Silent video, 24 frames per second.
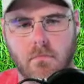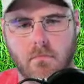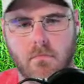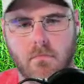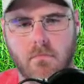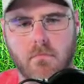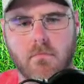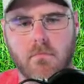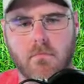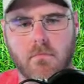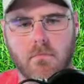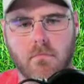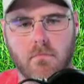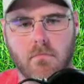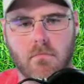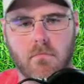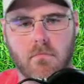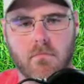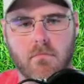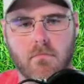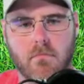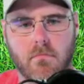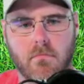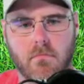
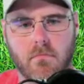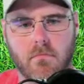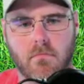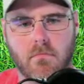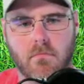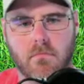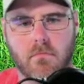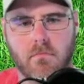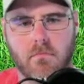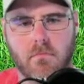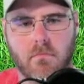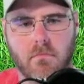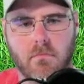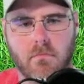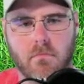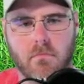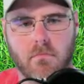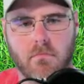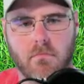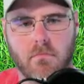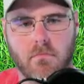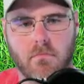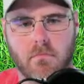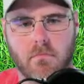
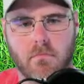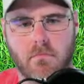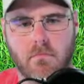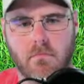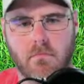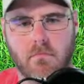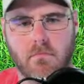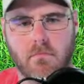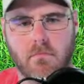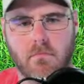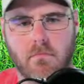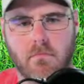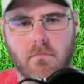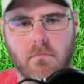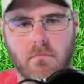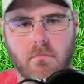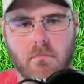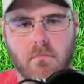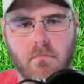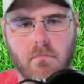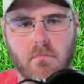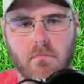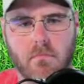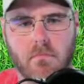
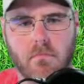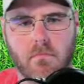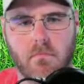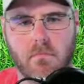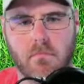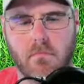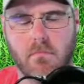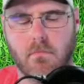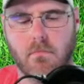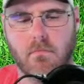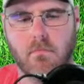(not speaking)